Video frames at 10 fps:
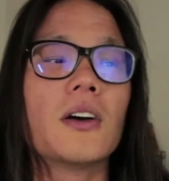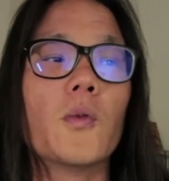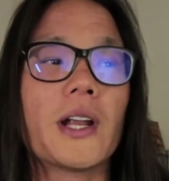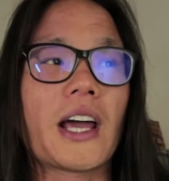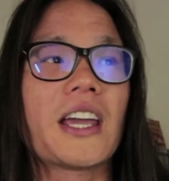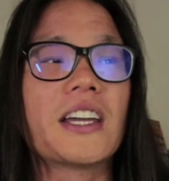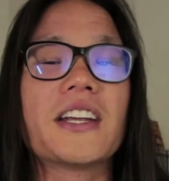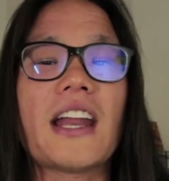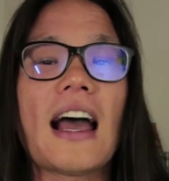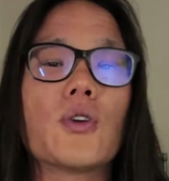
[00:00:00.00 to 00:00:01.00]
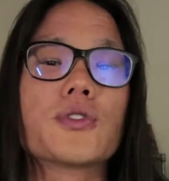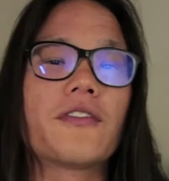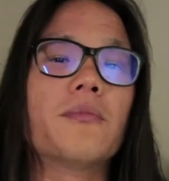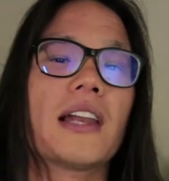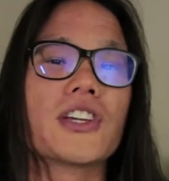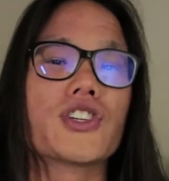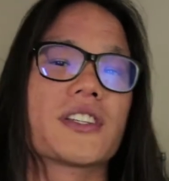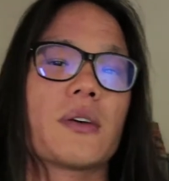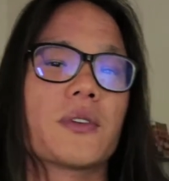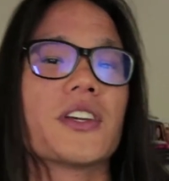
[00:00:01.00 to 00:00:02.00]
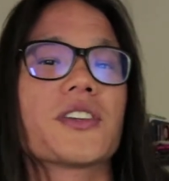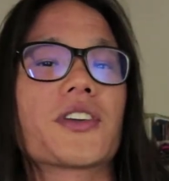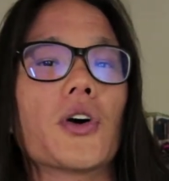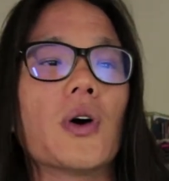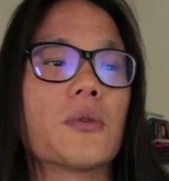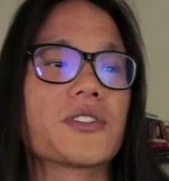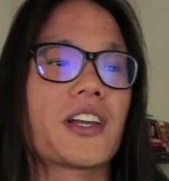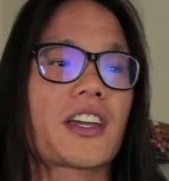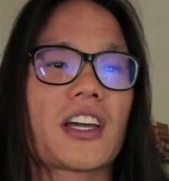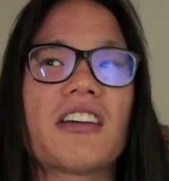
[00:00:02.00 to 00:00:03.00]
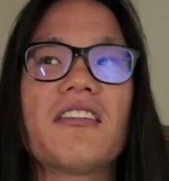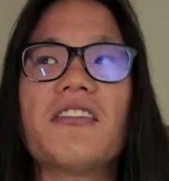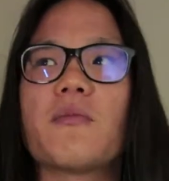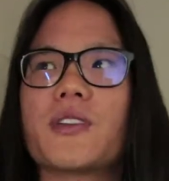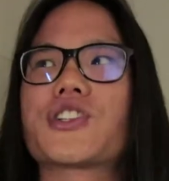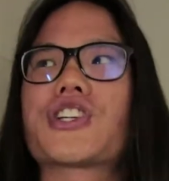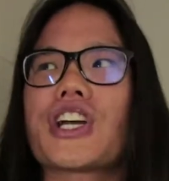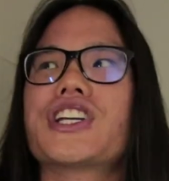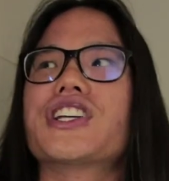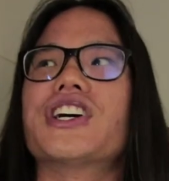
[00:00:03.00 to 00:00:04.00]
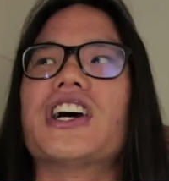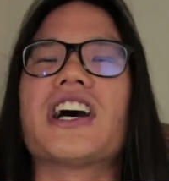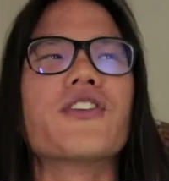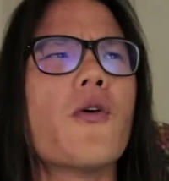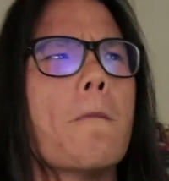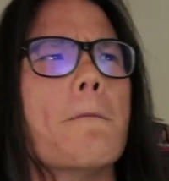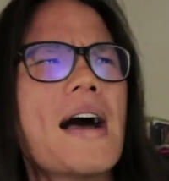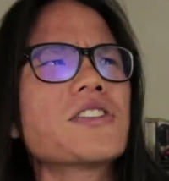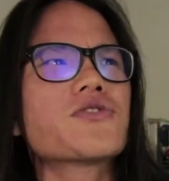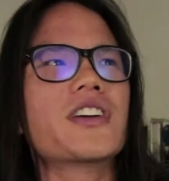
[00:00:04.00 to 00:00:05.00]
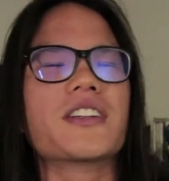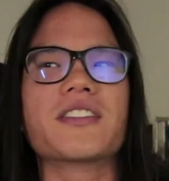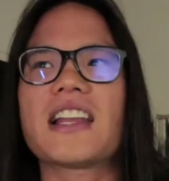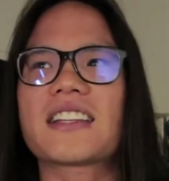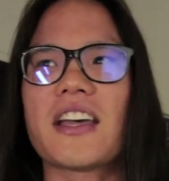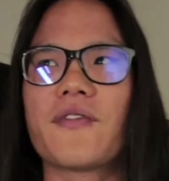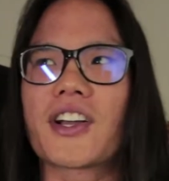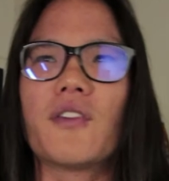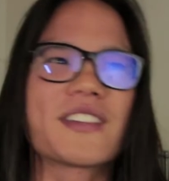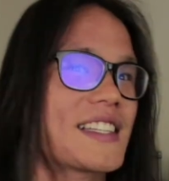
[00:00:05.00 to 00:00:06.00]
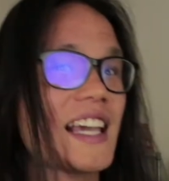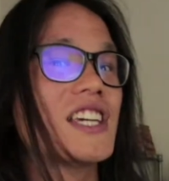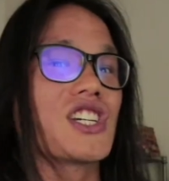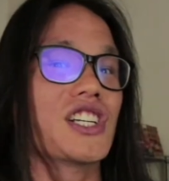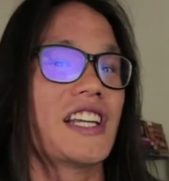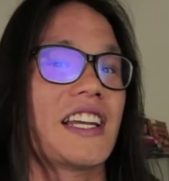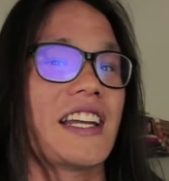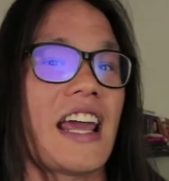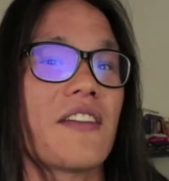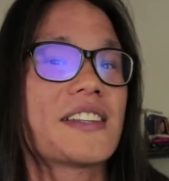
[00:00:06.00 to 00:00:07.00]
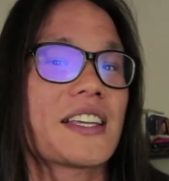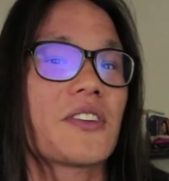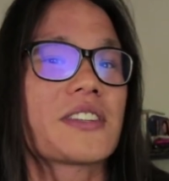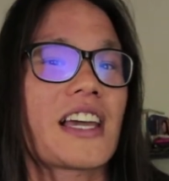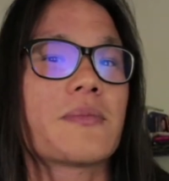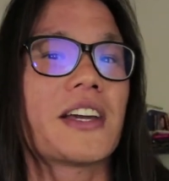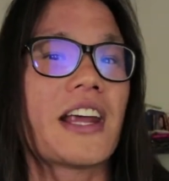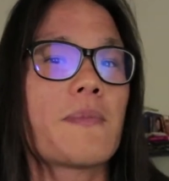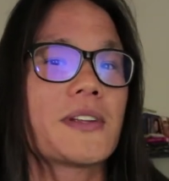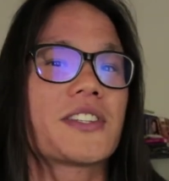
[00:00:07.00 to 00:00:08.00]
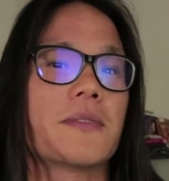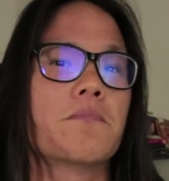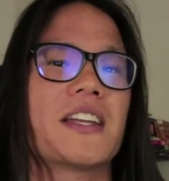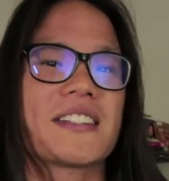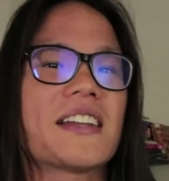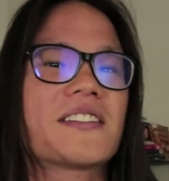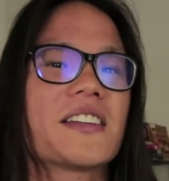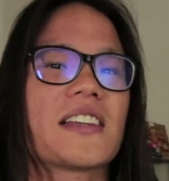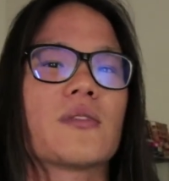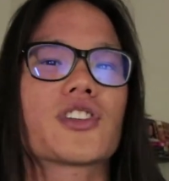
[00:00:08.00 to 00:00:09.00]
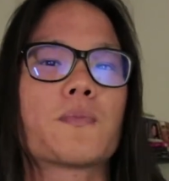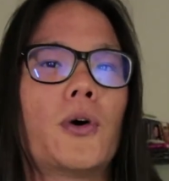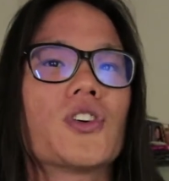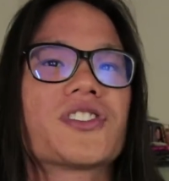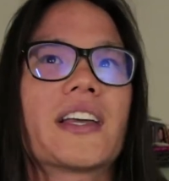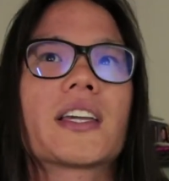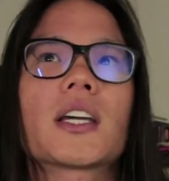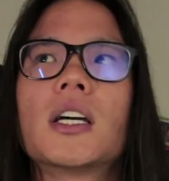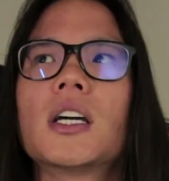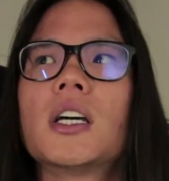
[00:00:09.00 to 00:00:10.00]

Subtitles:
when I headed out of Malaysia 7 years ago. I was like, oh, I'm in China, I know Mandarin, let's have a conversation. And then every single time that happens in mid-sentence, I'll just pause like,